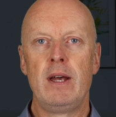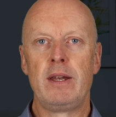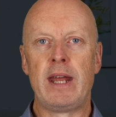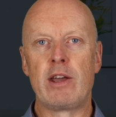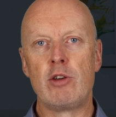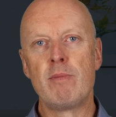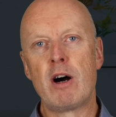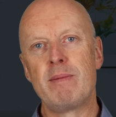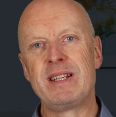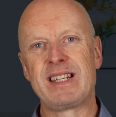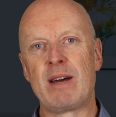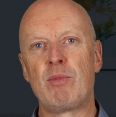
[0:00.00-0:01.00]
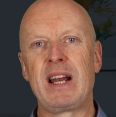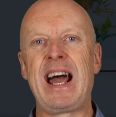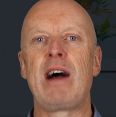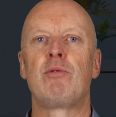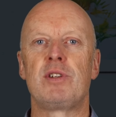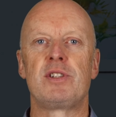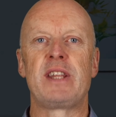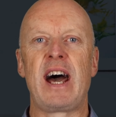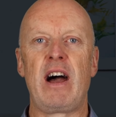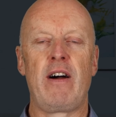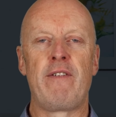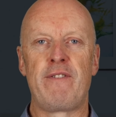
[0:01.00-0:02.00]
Now, you might be saying, well, how does
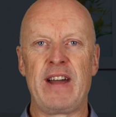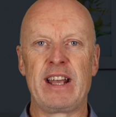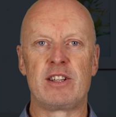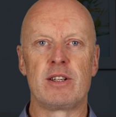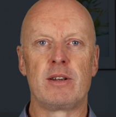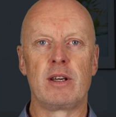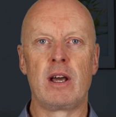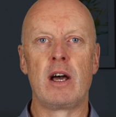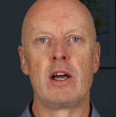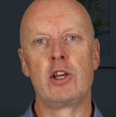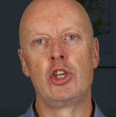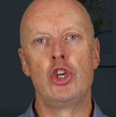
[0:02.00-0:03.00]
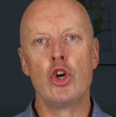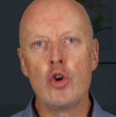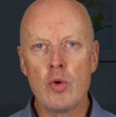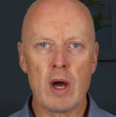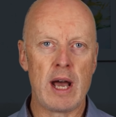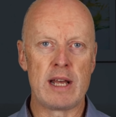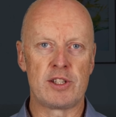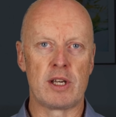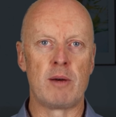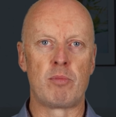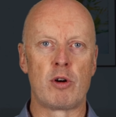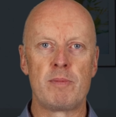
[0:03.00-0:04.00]
that affect you as
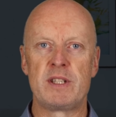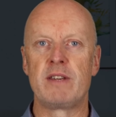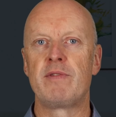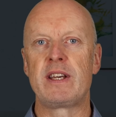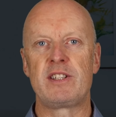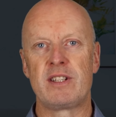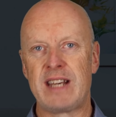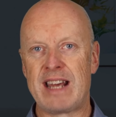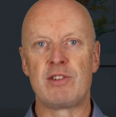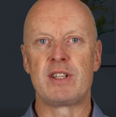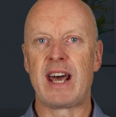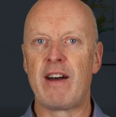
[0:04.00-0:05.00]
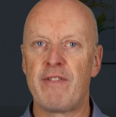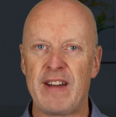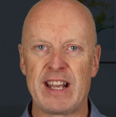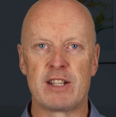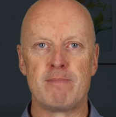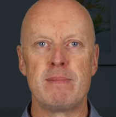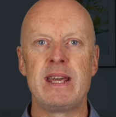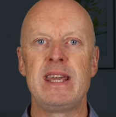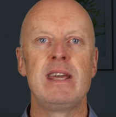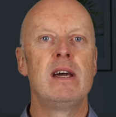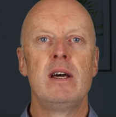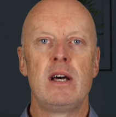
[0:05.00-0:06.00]
a property investor? How does that affect
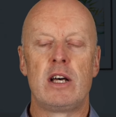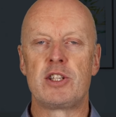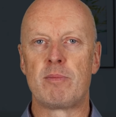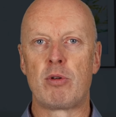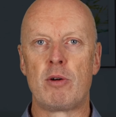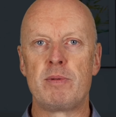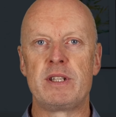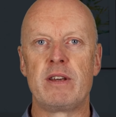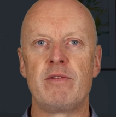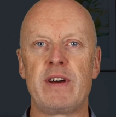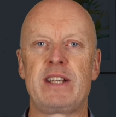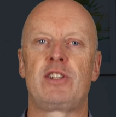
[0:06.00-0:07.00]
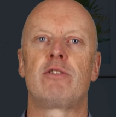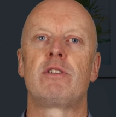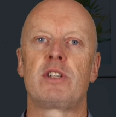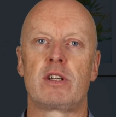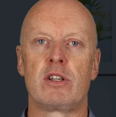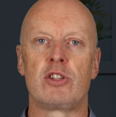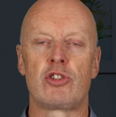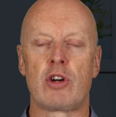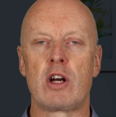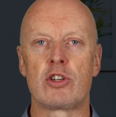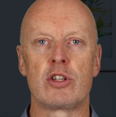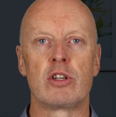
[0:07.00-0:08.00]
me as a property investor, as a
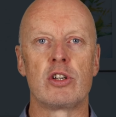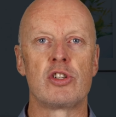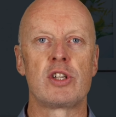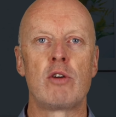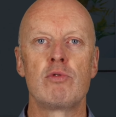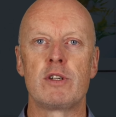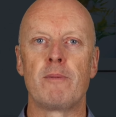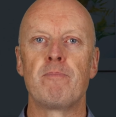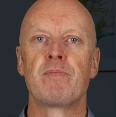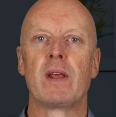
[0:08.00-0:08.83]
construction consultant?